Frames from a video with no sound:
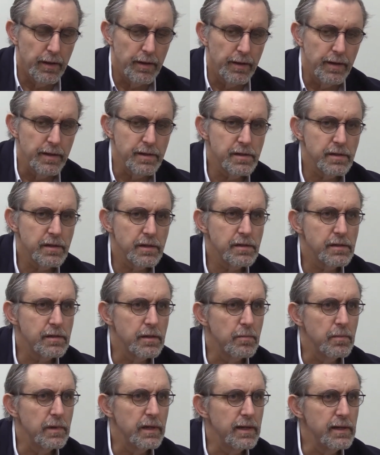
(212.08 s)
this
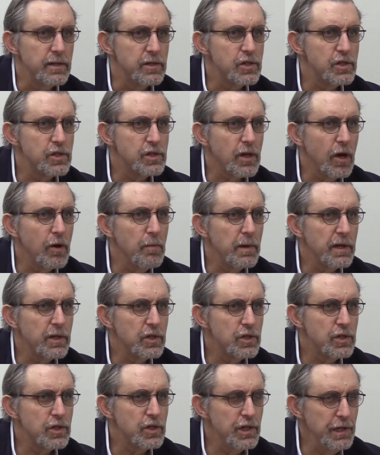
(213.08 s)
system is so
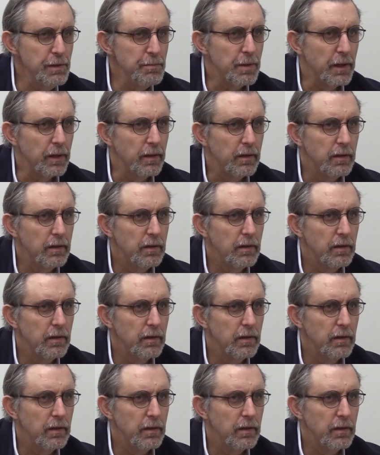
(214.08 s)
much cheaper